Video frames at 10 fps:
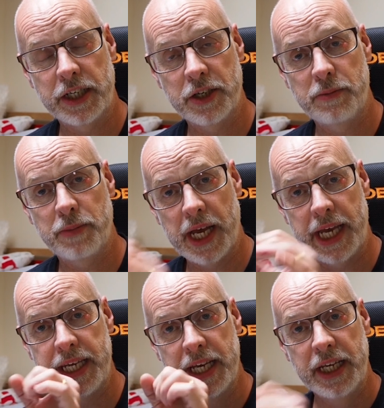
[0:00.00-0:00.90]
coupe,
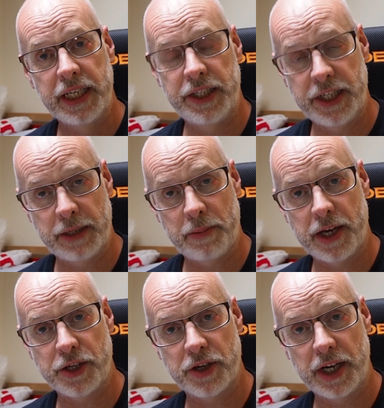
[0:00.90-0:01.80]
you need a
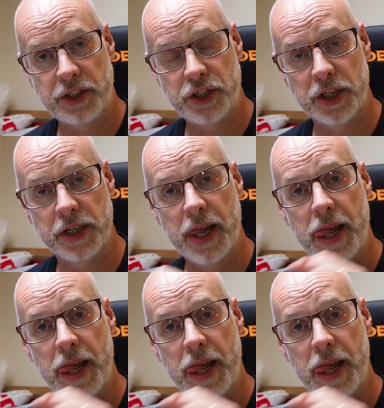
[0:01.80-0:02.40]
petrol engine.